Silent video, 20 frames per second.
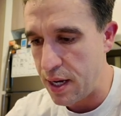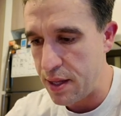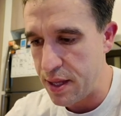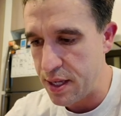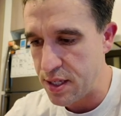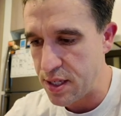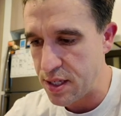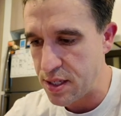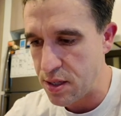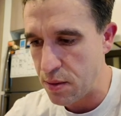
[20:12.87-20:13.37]

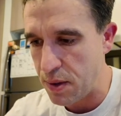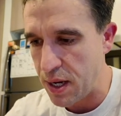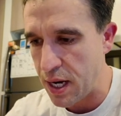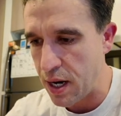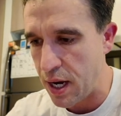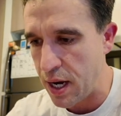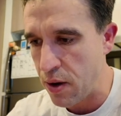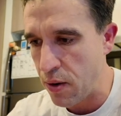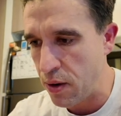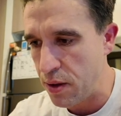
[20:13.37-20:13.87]
this is the
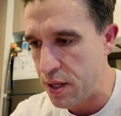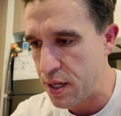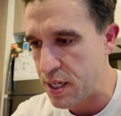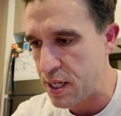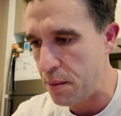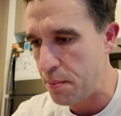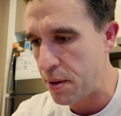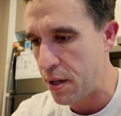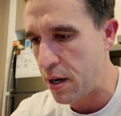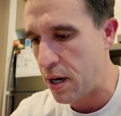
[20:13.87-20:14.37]

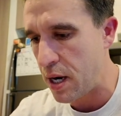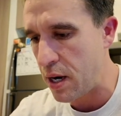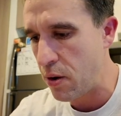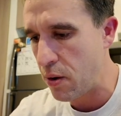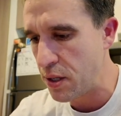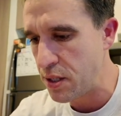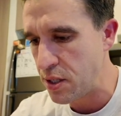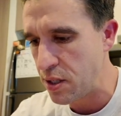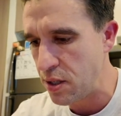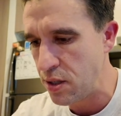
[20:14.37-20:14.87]
template I
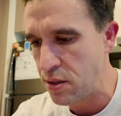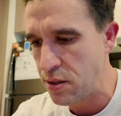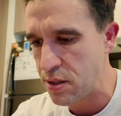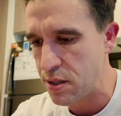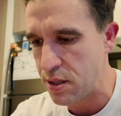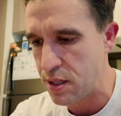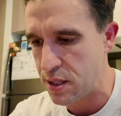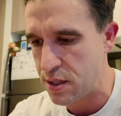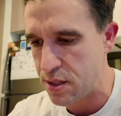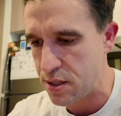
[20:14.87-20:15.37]
always
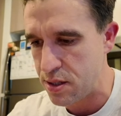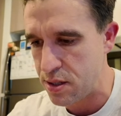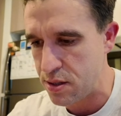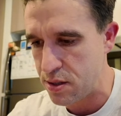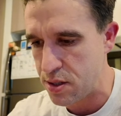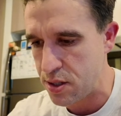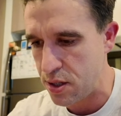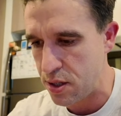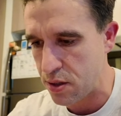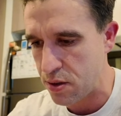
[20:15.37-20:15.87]
use. It's
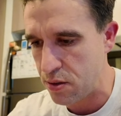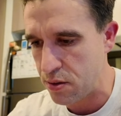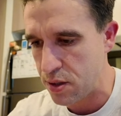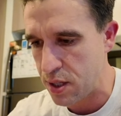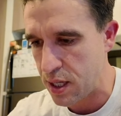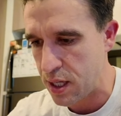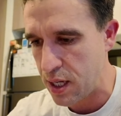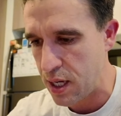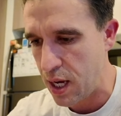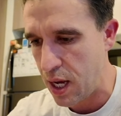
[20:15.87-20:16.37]

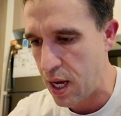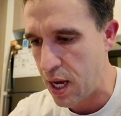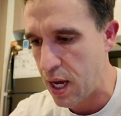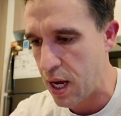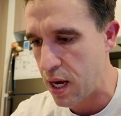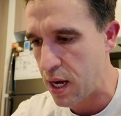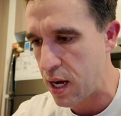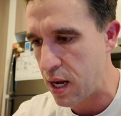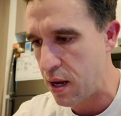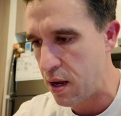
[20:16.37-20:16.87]
circled here
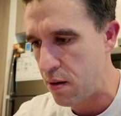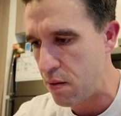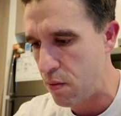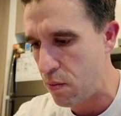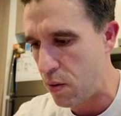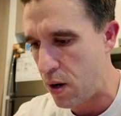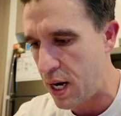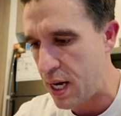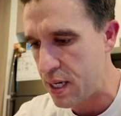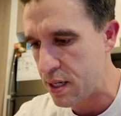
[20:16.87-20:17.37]
in
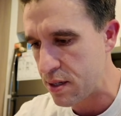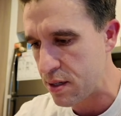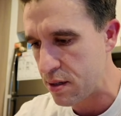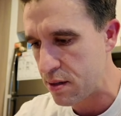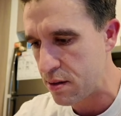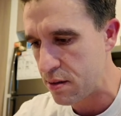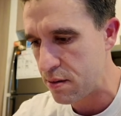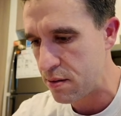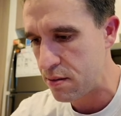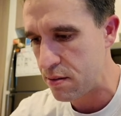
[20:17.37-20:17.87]
white.
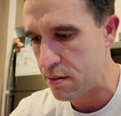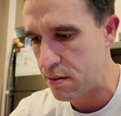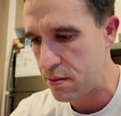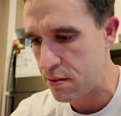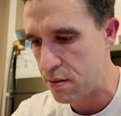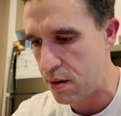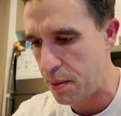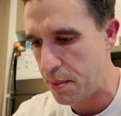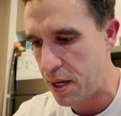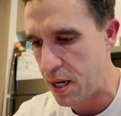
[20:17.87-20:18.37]

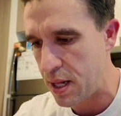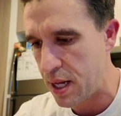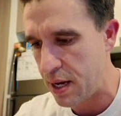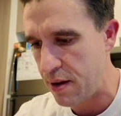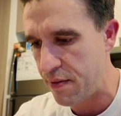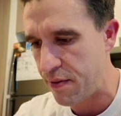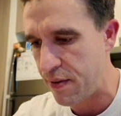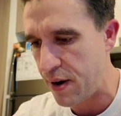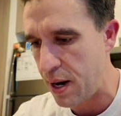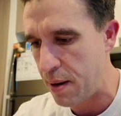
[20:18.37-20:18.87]
I mean,
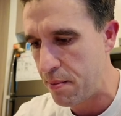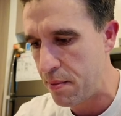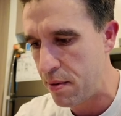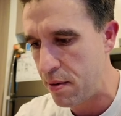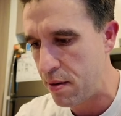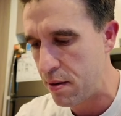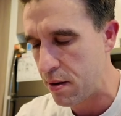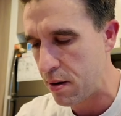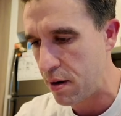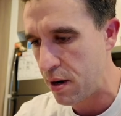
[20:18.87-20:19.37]
like framed
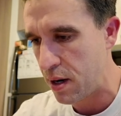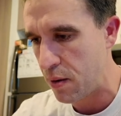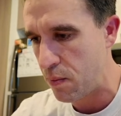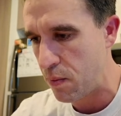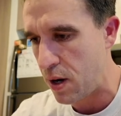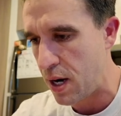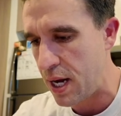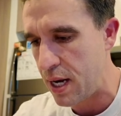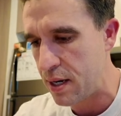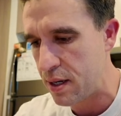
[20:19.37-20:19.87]
in
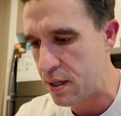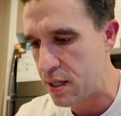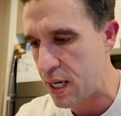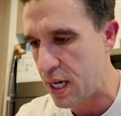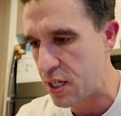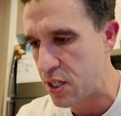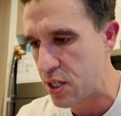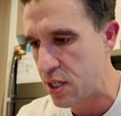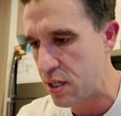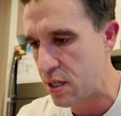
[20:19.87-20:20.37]
white.
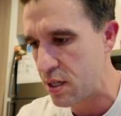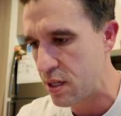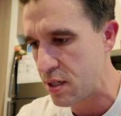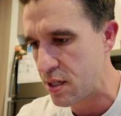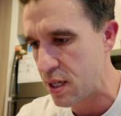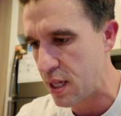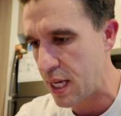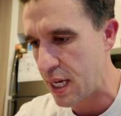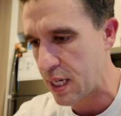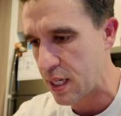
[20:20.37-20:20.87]
Touch it to
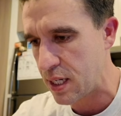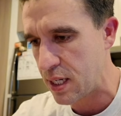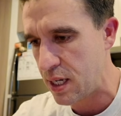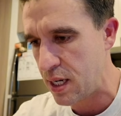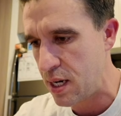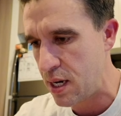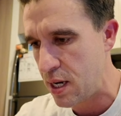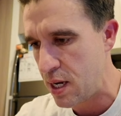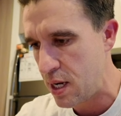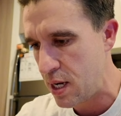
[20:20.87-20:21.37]
select
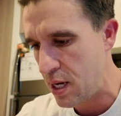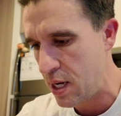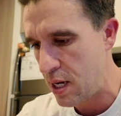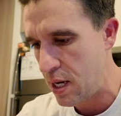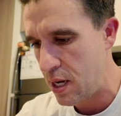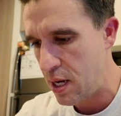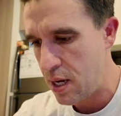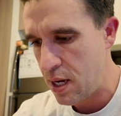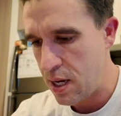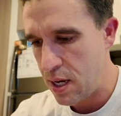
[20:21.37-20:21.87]
it,
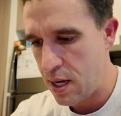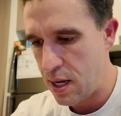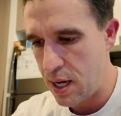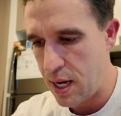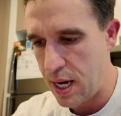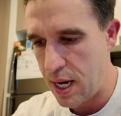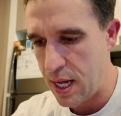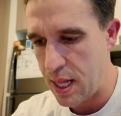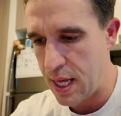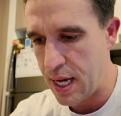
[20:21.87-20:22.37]

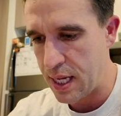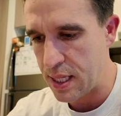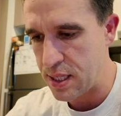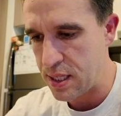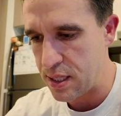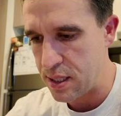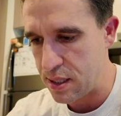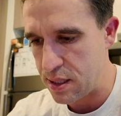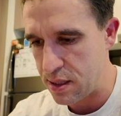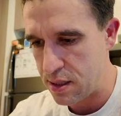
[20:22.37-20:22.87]
and
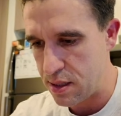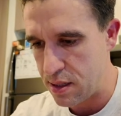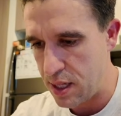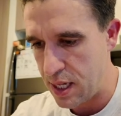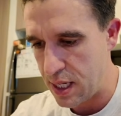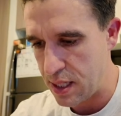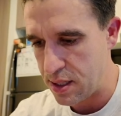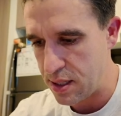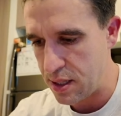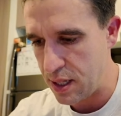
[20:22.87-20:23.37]
that's
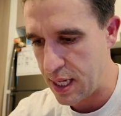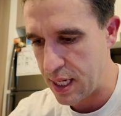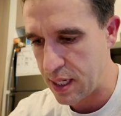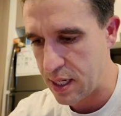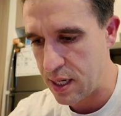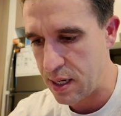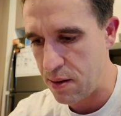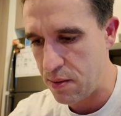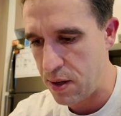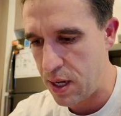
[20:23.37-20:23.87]

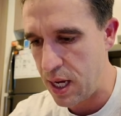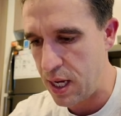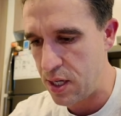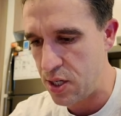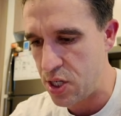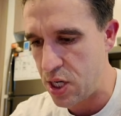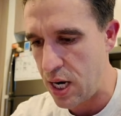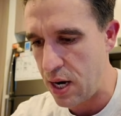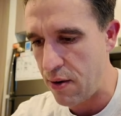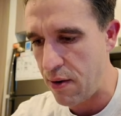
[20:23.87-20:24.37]
selected. And we hit
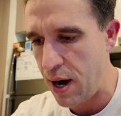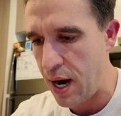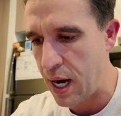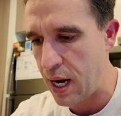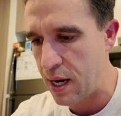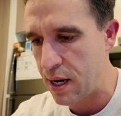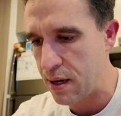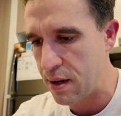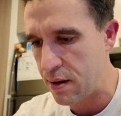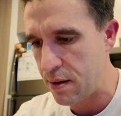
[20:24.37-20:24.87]

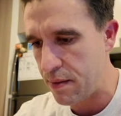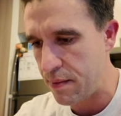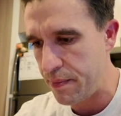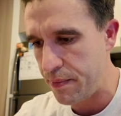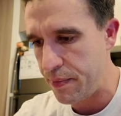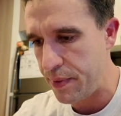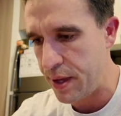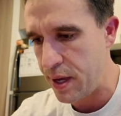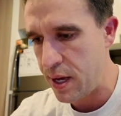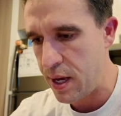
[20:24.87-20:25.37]
generate.
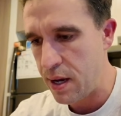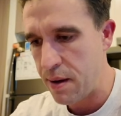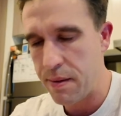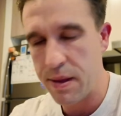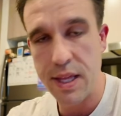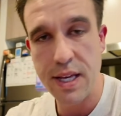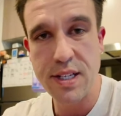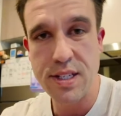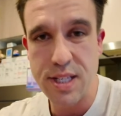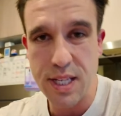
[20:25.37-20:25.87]

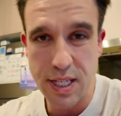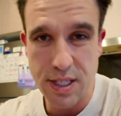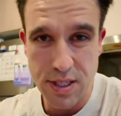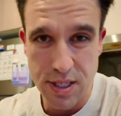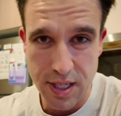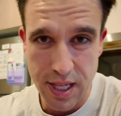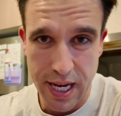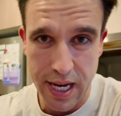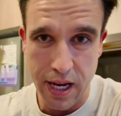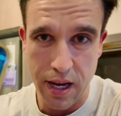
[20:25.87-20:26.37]
And these things
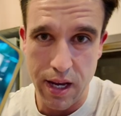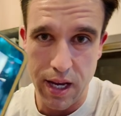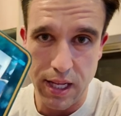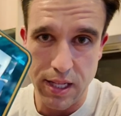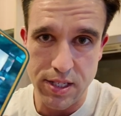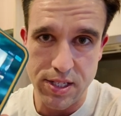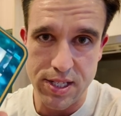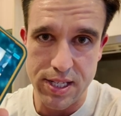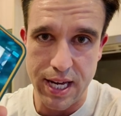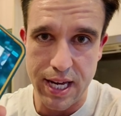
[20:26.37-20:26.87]
are like
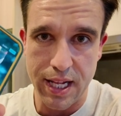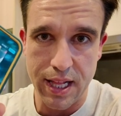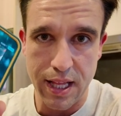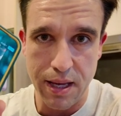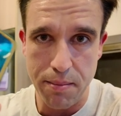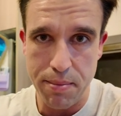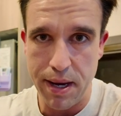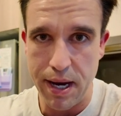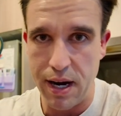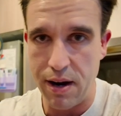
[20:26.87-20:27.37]

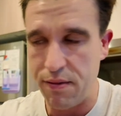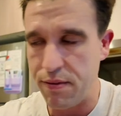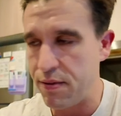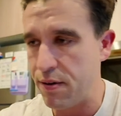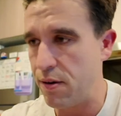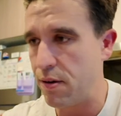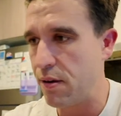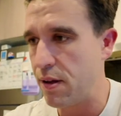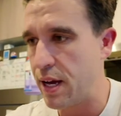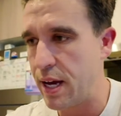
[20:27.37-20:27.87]
insanely
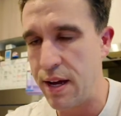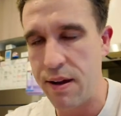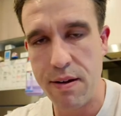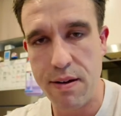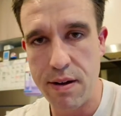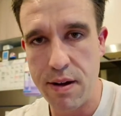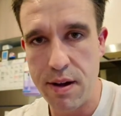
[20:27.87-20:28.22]
powerful. Like